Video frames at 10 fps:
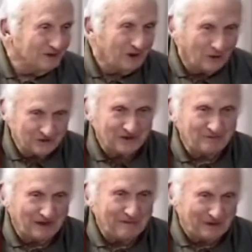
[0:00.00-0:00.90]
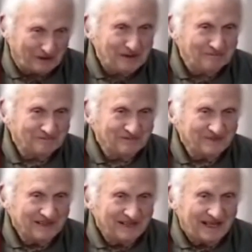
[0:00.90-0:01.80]
coasted by Mary,
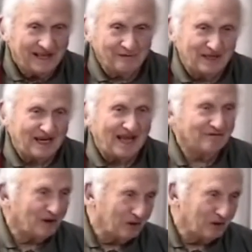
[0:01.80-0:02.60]
and we had a half hour